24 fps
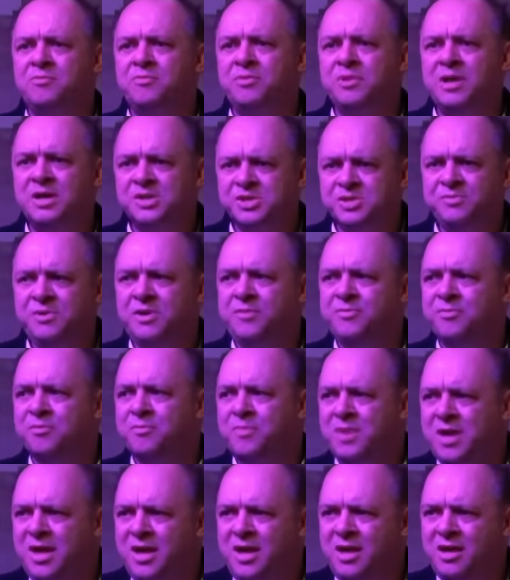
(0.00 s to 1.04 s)
Philosophy,
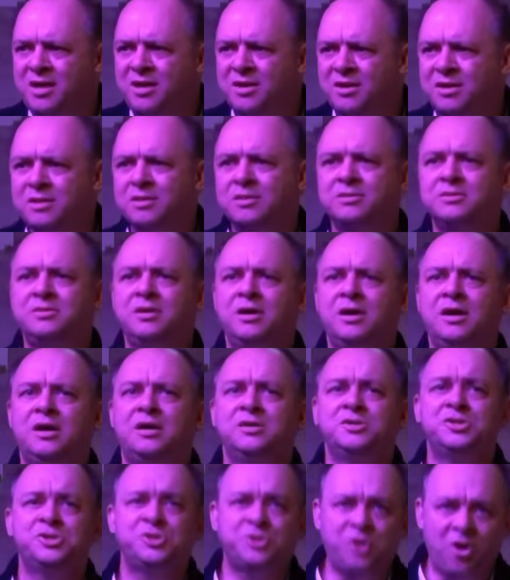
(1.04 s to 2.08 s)
for me,
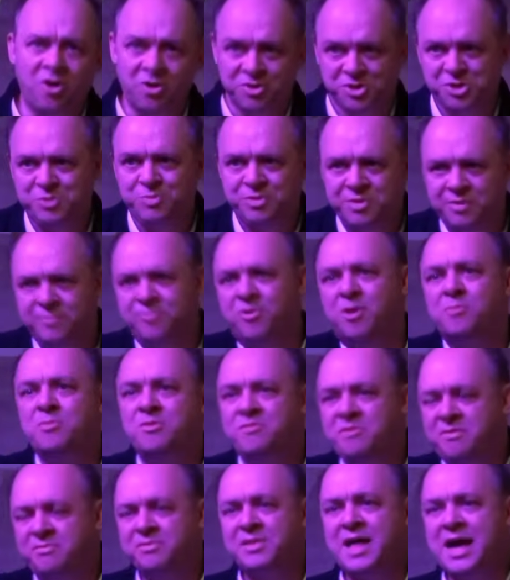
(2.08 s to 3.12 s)
Uh, starts with the
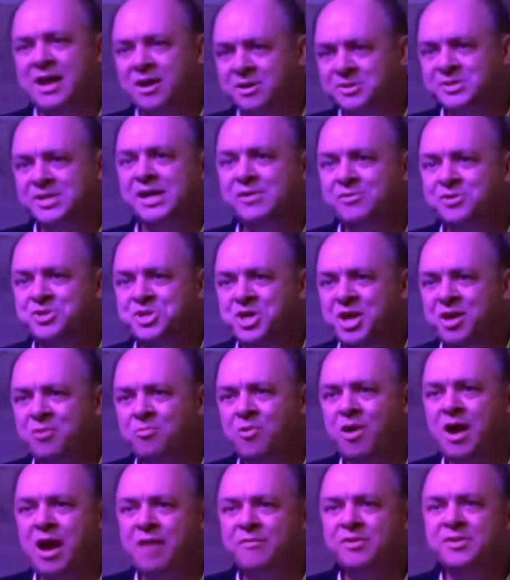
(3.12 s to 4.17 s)
form of a flat ontology,
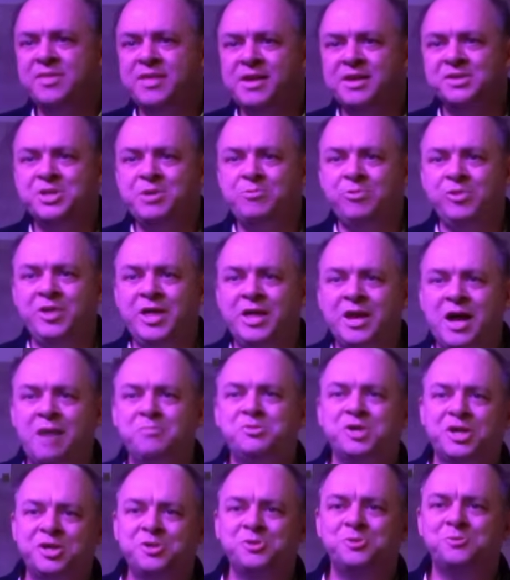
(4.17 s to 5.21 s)
where everything is equally an
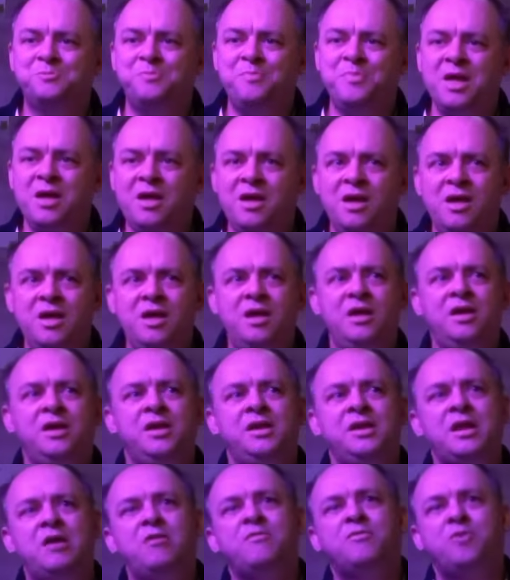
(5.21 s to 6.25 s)
object.
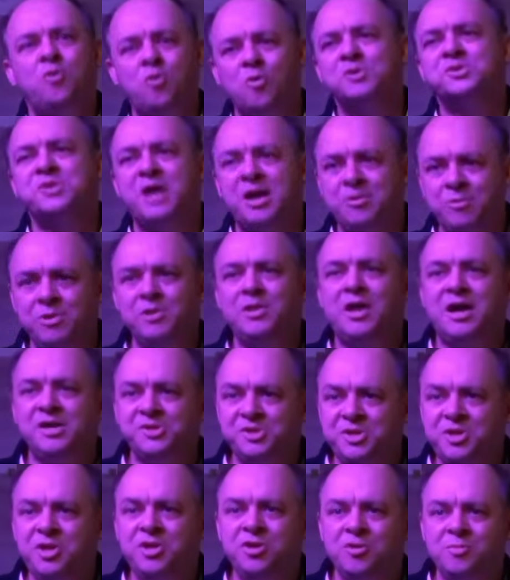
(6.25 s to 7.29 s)
Now, of course, I
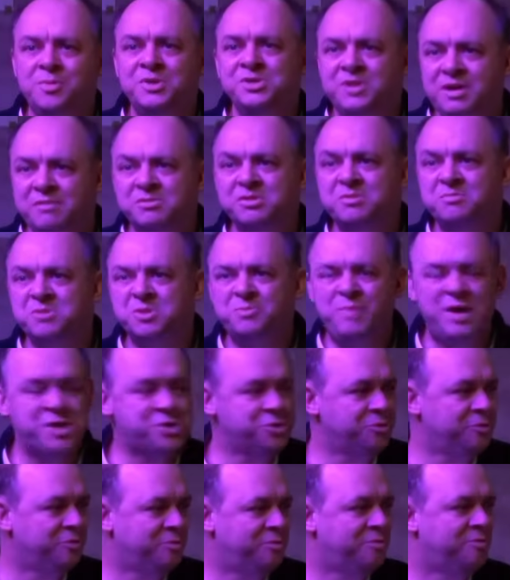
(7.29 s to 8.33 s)
realize that humans have some
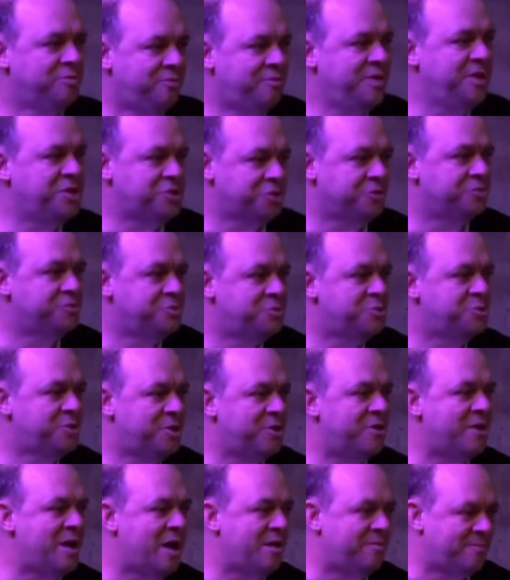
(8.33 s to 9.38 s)
special features
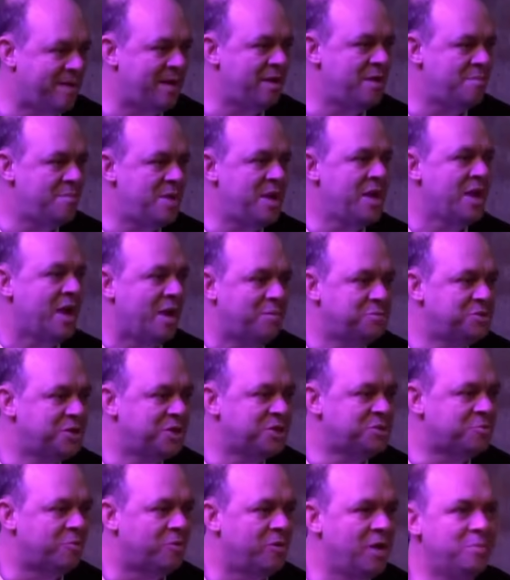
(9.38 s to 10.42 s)
that are not found in many
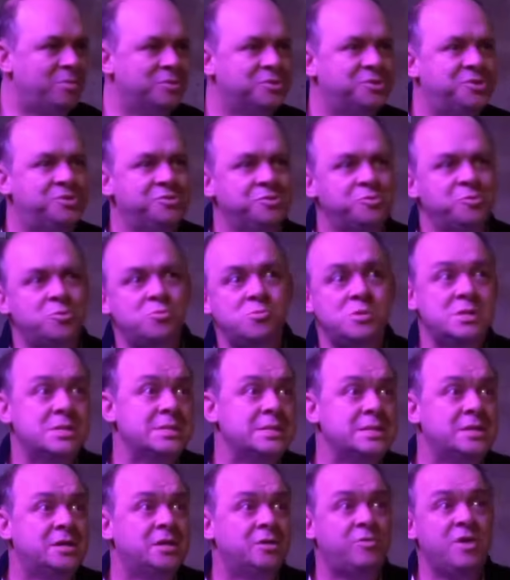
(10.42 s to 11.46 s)
objects. We're able to,
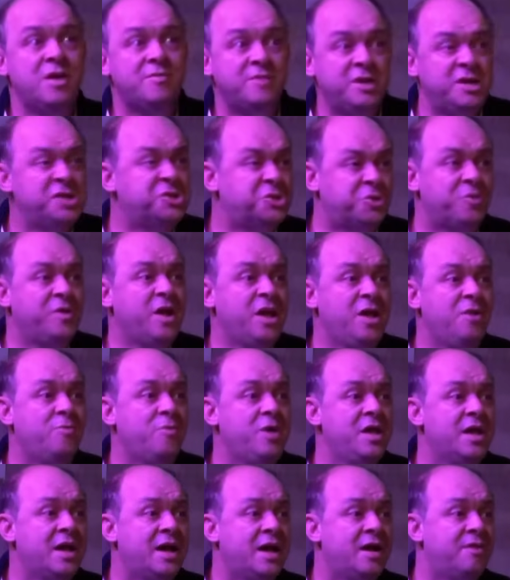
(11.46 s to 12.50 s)
we have a history.
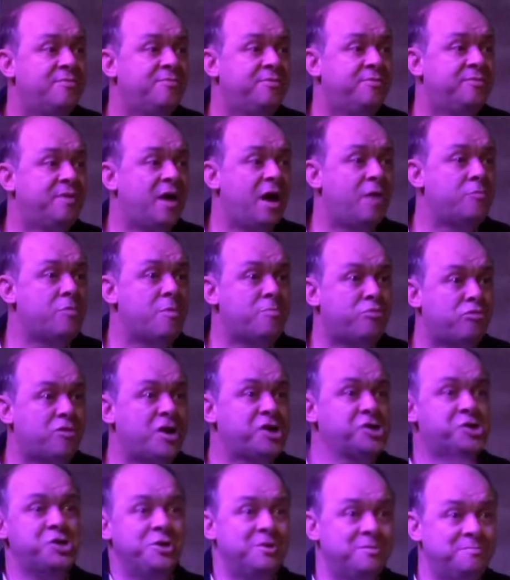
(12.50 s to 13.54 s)
We have uh,
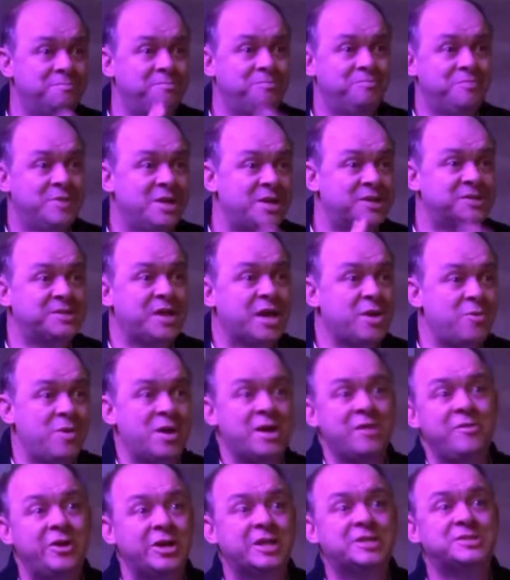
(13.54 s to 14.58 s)
repression in a
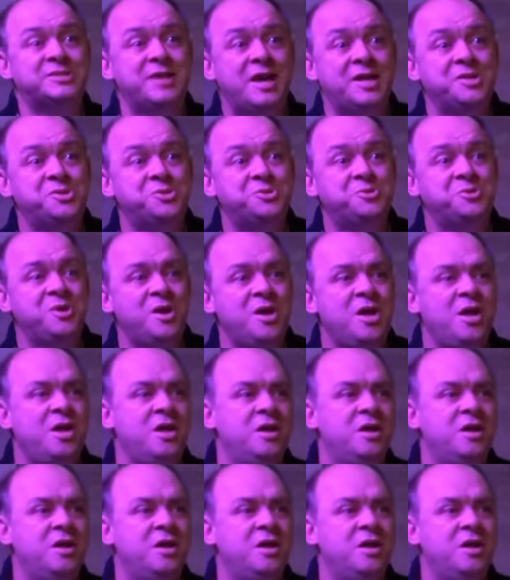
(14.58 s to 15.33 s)
psychoanalytic sense.